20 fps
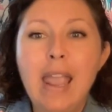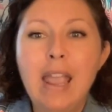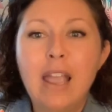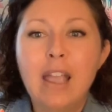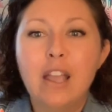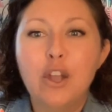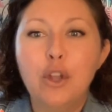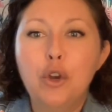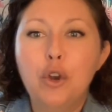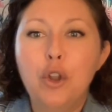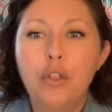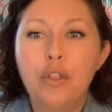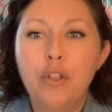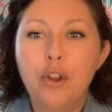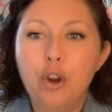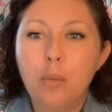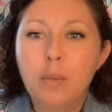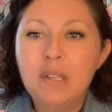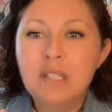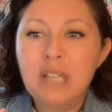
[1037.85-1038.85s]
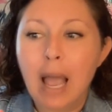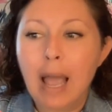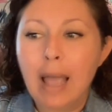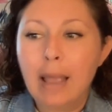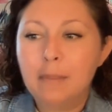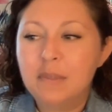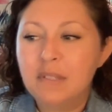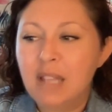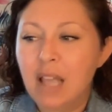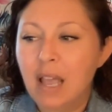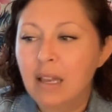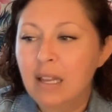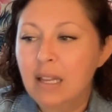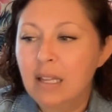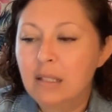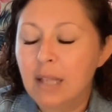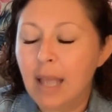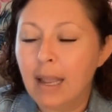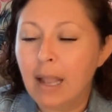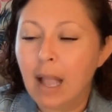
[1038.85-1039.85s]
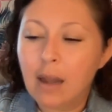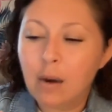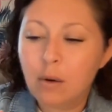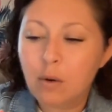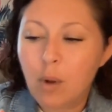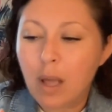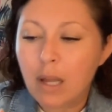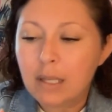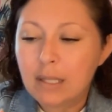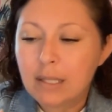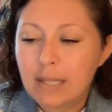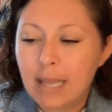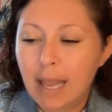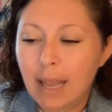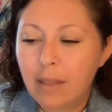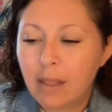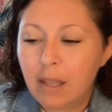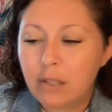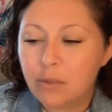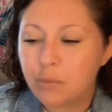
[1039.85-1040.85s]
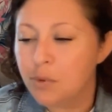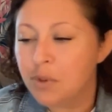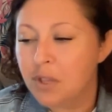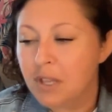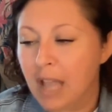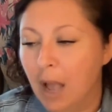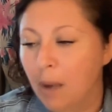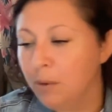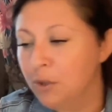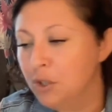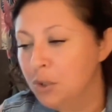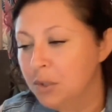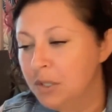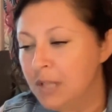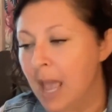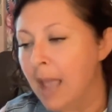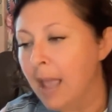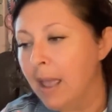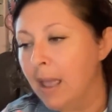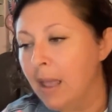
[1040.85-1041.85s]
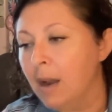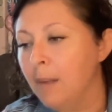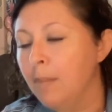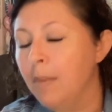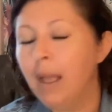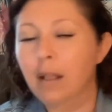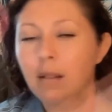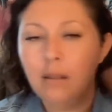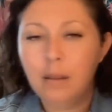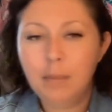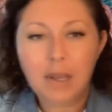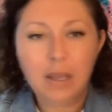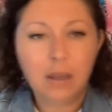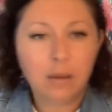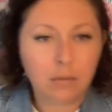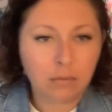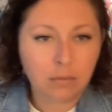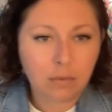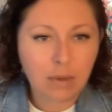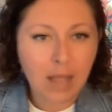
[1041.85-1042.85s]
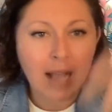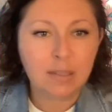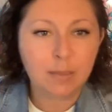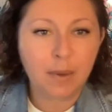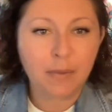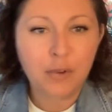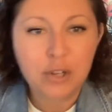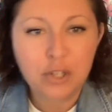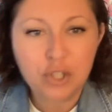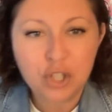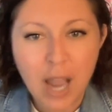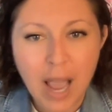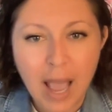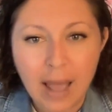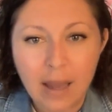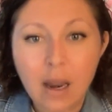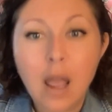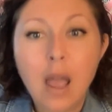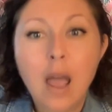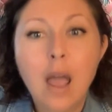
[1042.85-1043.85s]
And there'll be times that he's like, I don't know how to say this, Ruthie, how would you say it? And I'm like, let me ask my friend chat.